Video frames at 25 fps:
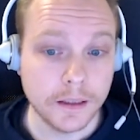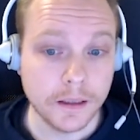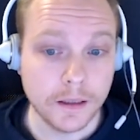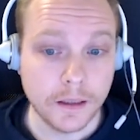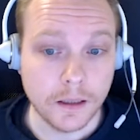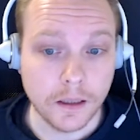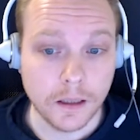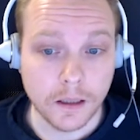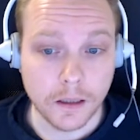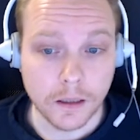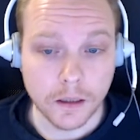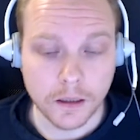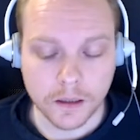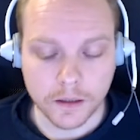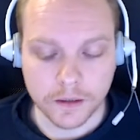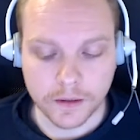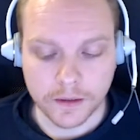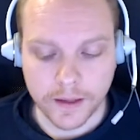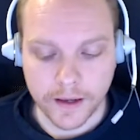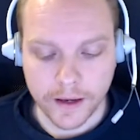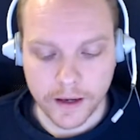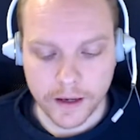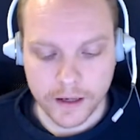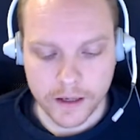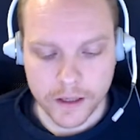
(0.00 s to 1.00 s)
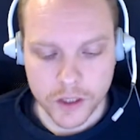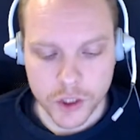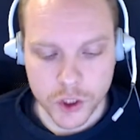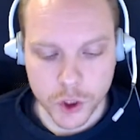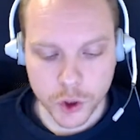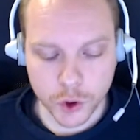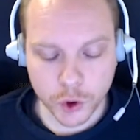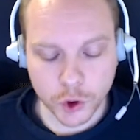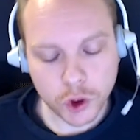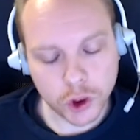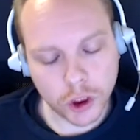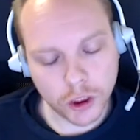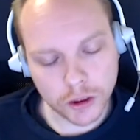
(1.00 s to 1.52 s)
They
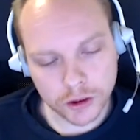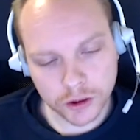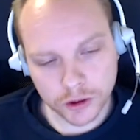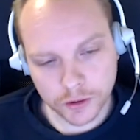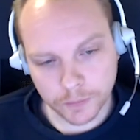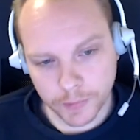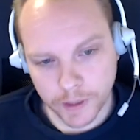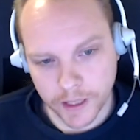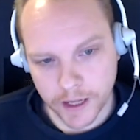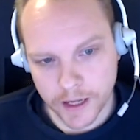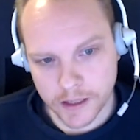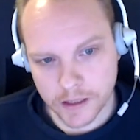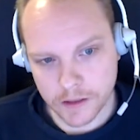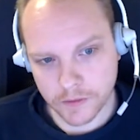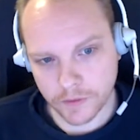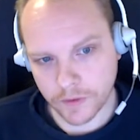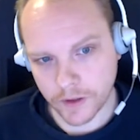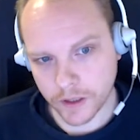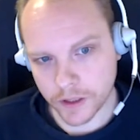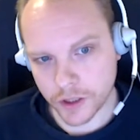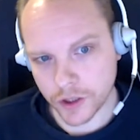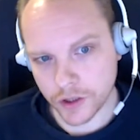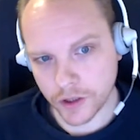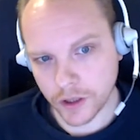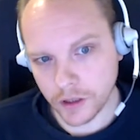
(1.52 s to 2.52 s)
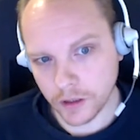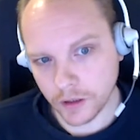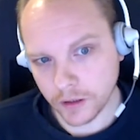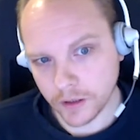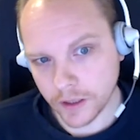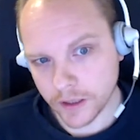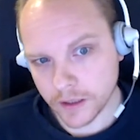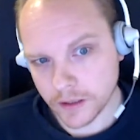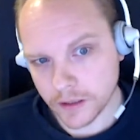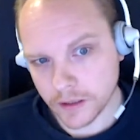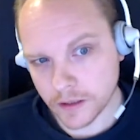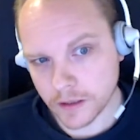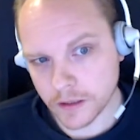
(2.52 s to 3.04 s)
should not replace functional
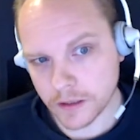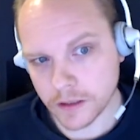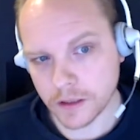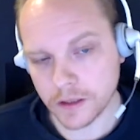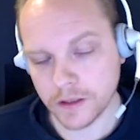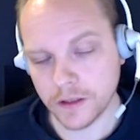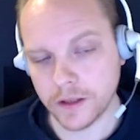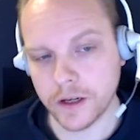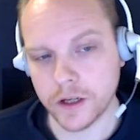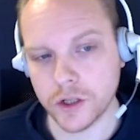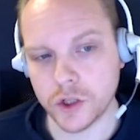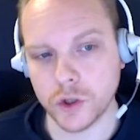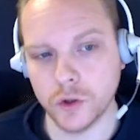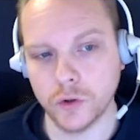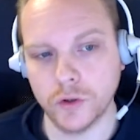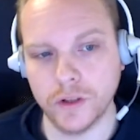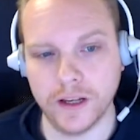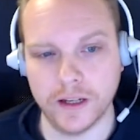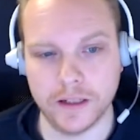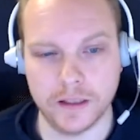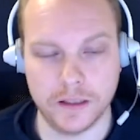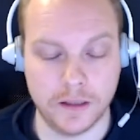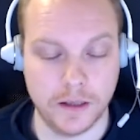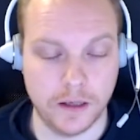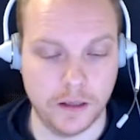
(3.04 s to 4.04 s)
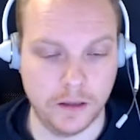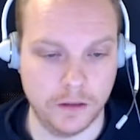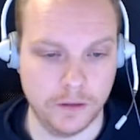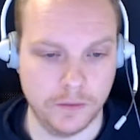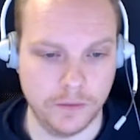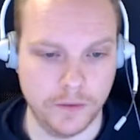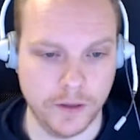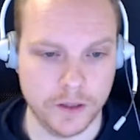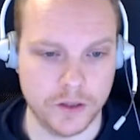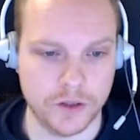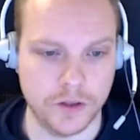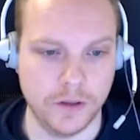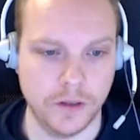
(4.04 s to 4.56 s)
tests. They should extend
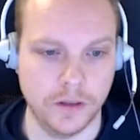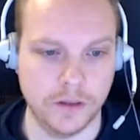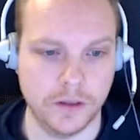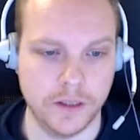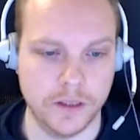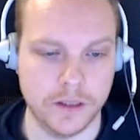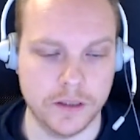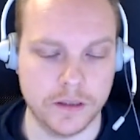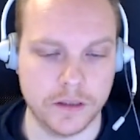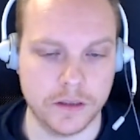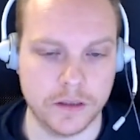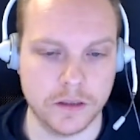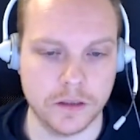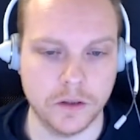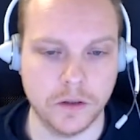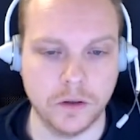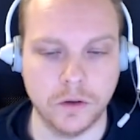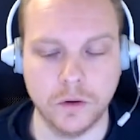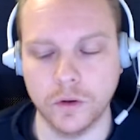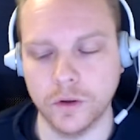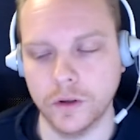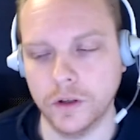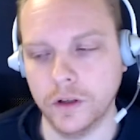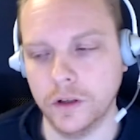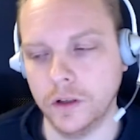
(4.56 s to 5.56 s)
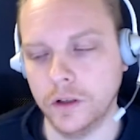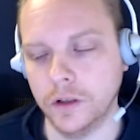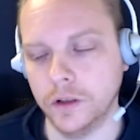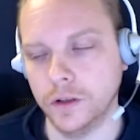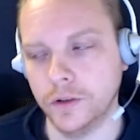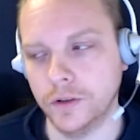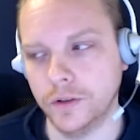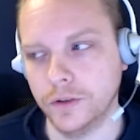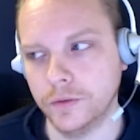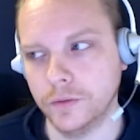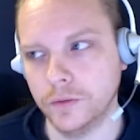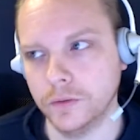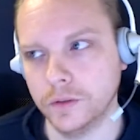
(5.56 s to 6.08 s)
functional tests. So
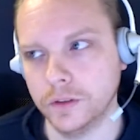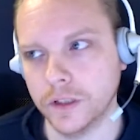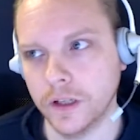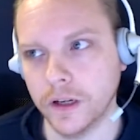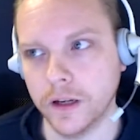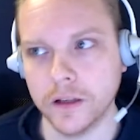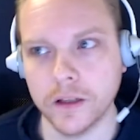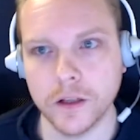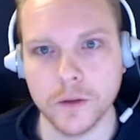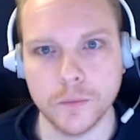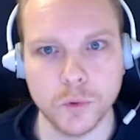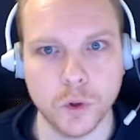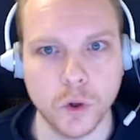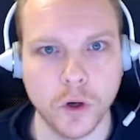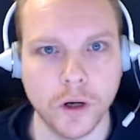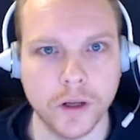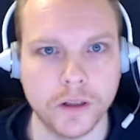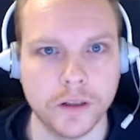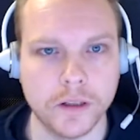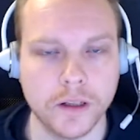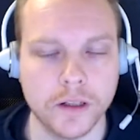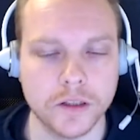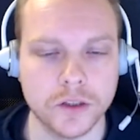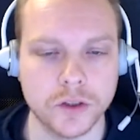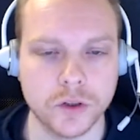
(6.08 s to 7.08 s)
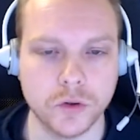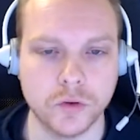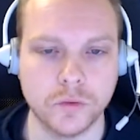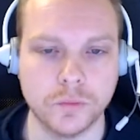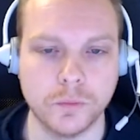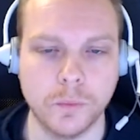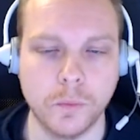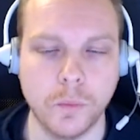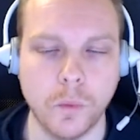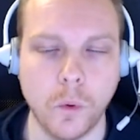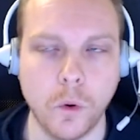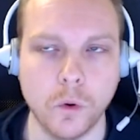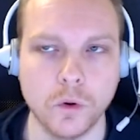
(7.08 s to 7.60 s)
Selenium UI test should
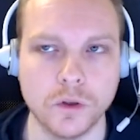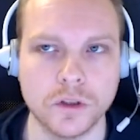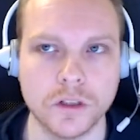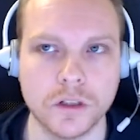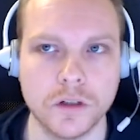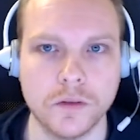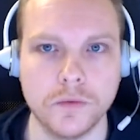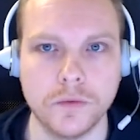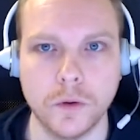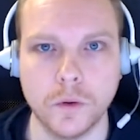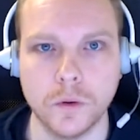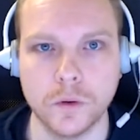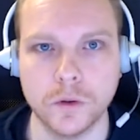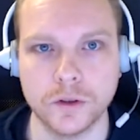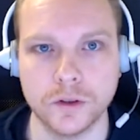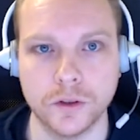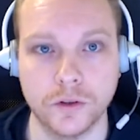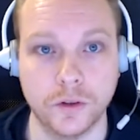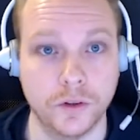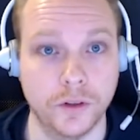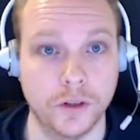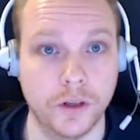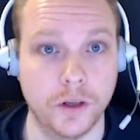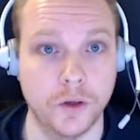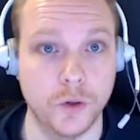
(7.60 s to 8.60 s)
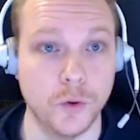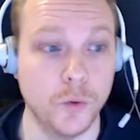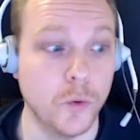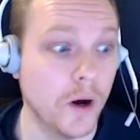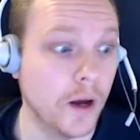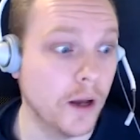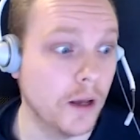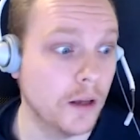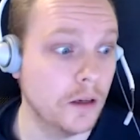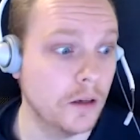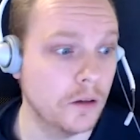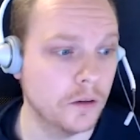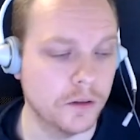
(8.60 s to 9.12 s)
mostly focus on the
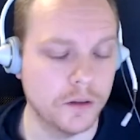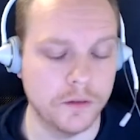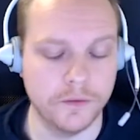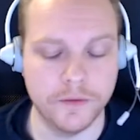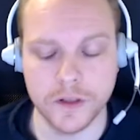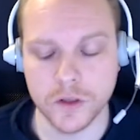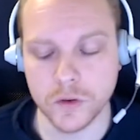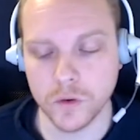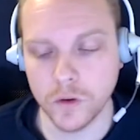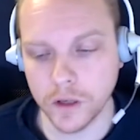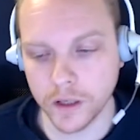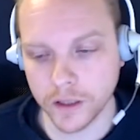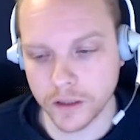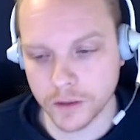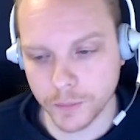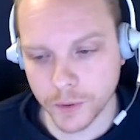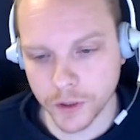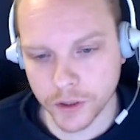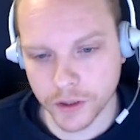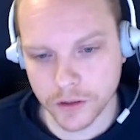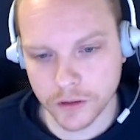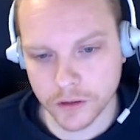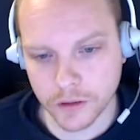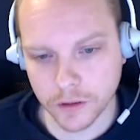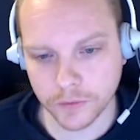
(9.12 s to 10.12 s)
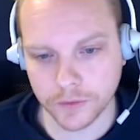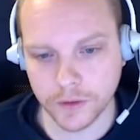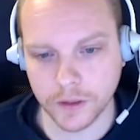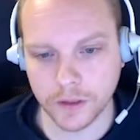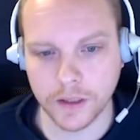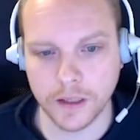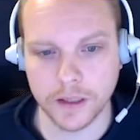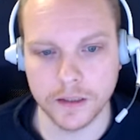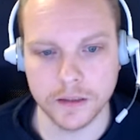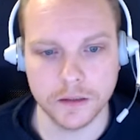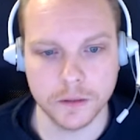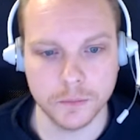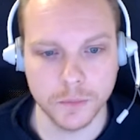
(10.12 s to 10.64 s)
UI, on the visual experience of the
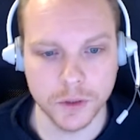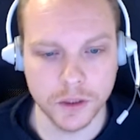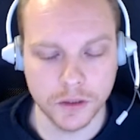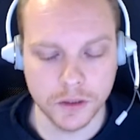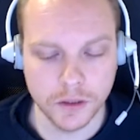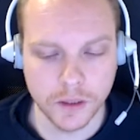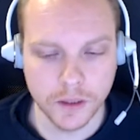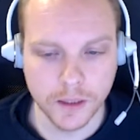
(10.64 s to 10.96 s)
customer.